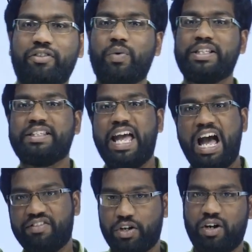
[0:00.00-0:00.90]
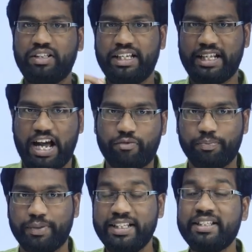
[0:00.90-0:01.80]
Once I have drawn the graph
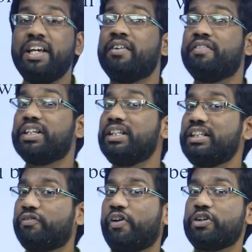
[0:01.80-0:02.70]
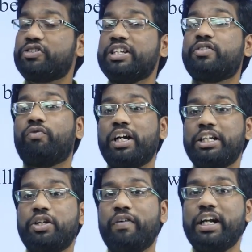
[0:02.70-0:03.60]
means whether that function is
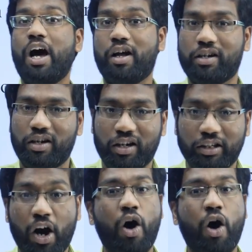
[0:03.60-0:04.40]
one-to-one or not.